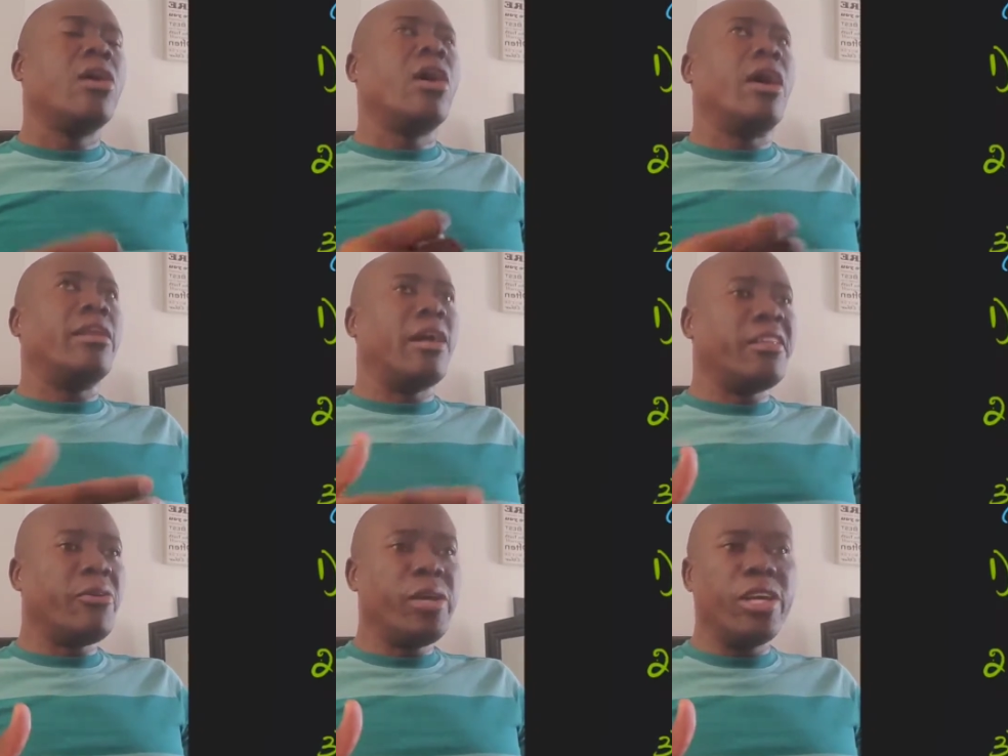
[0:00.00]

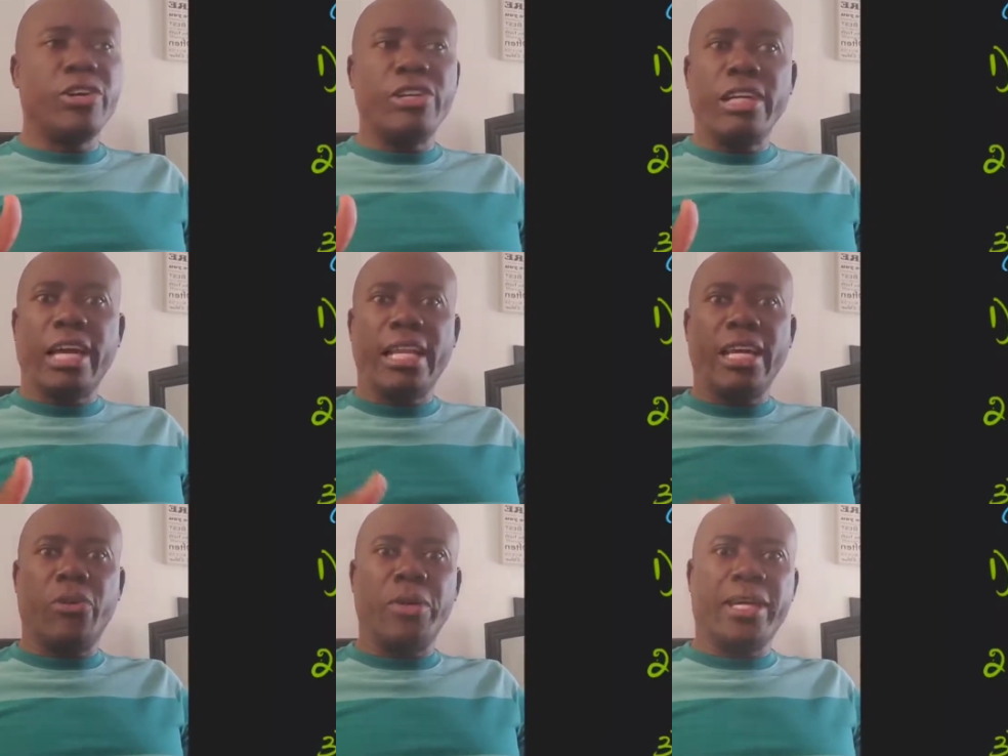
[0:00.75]
Another way you could look at
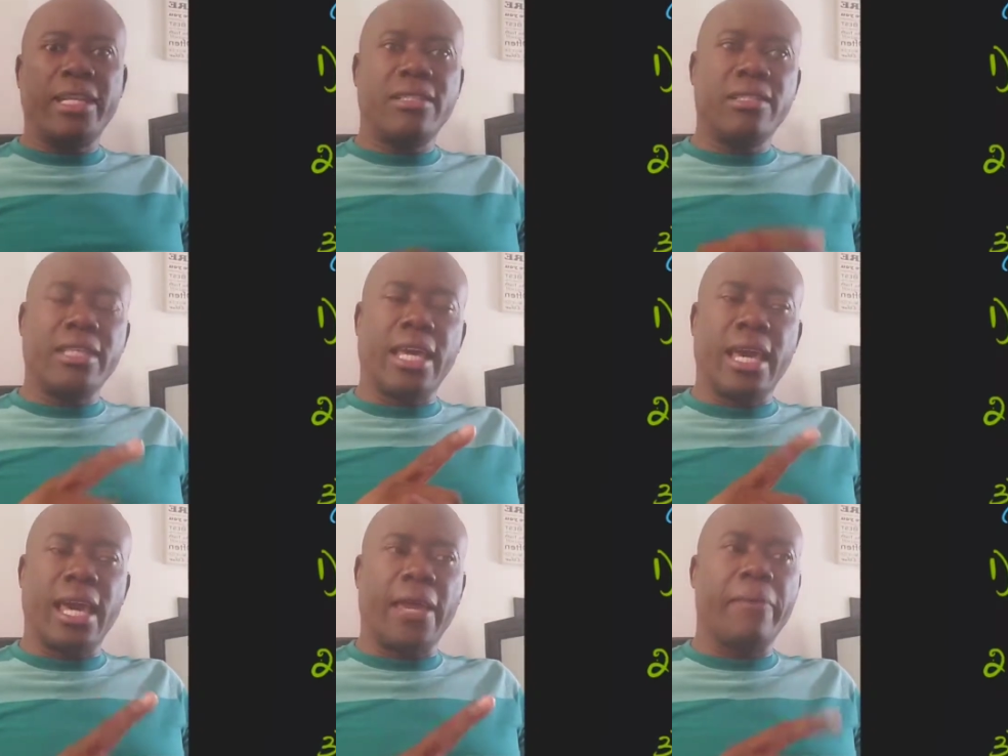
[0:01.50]
it quickly to say,
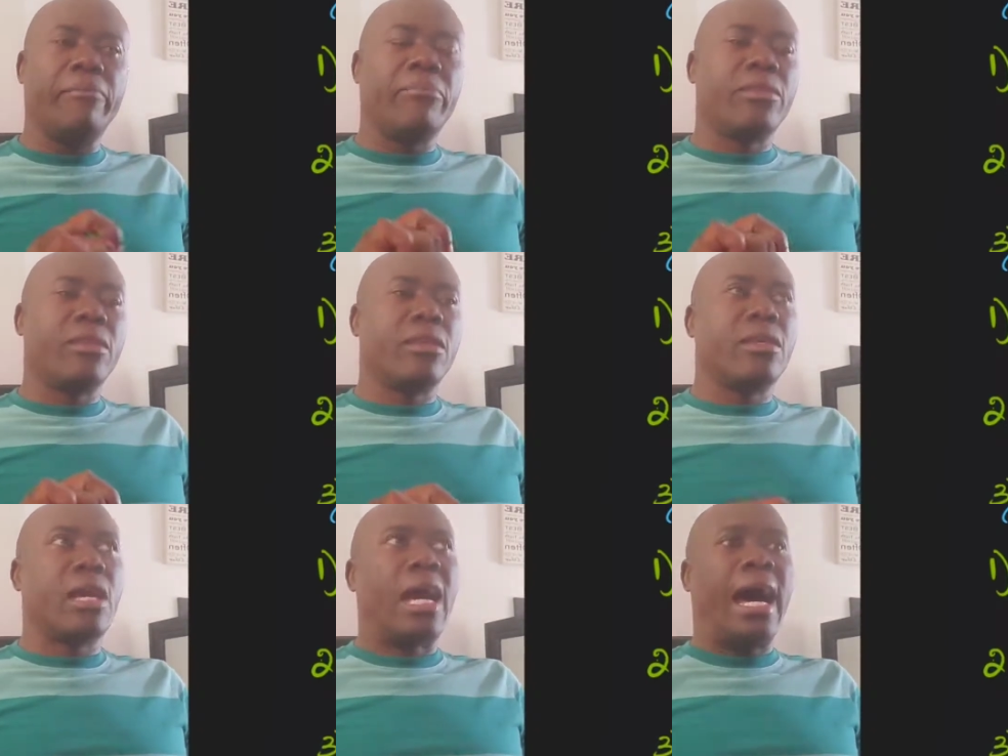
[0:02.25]
hey,
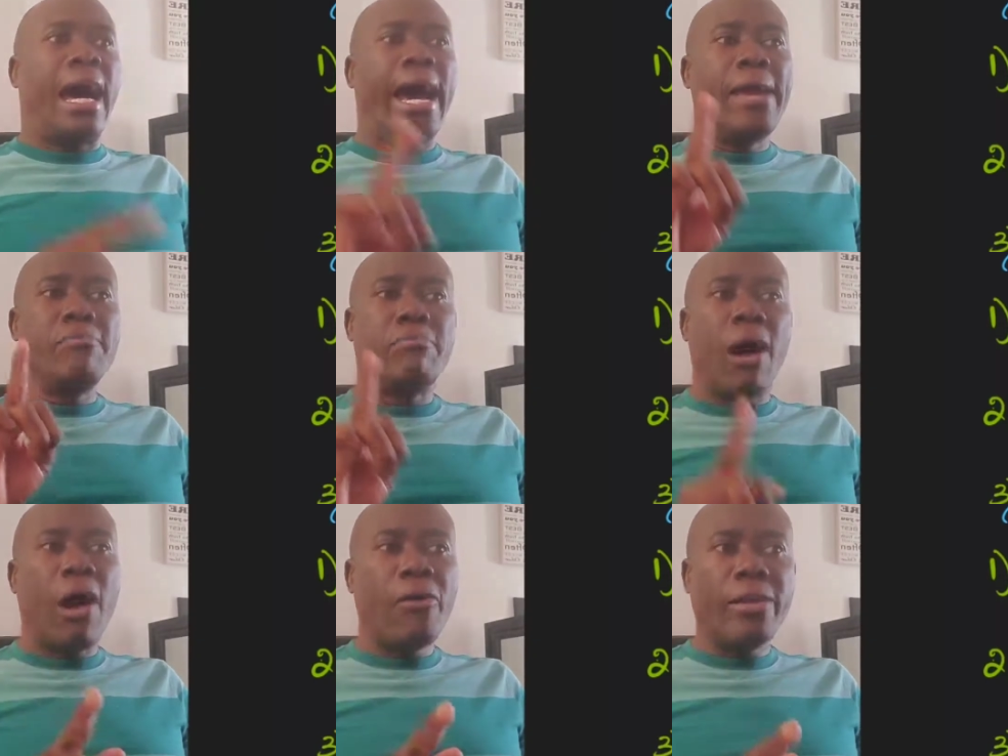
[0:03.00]
I
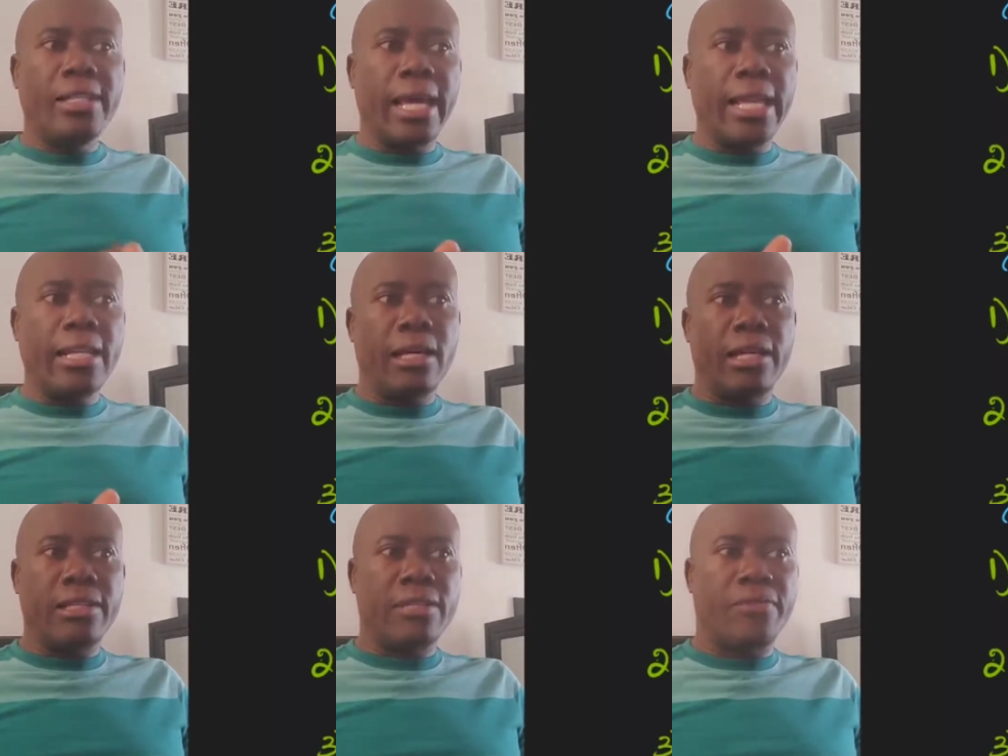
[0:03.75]
borrowed
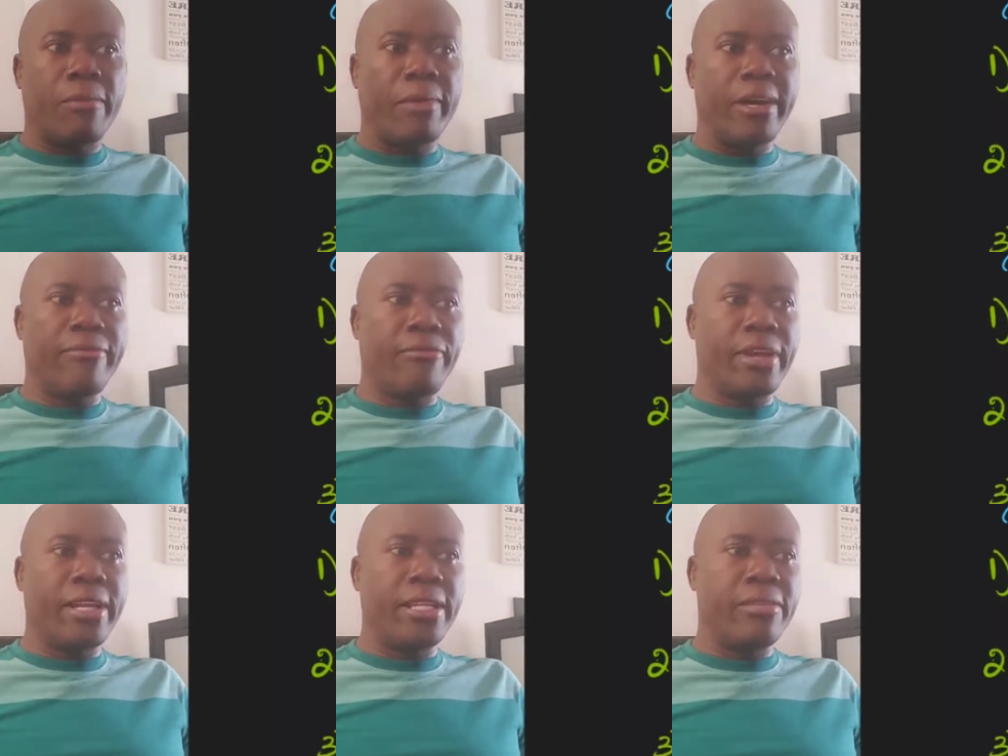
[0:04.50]
$10 from my
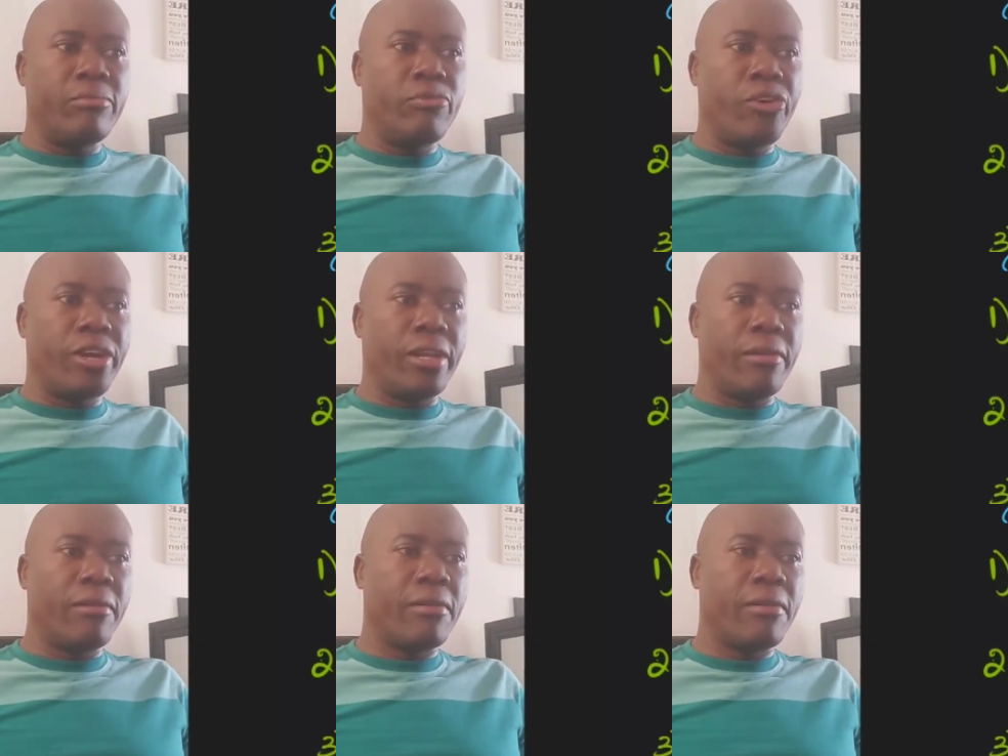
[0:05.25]
friend in the morning.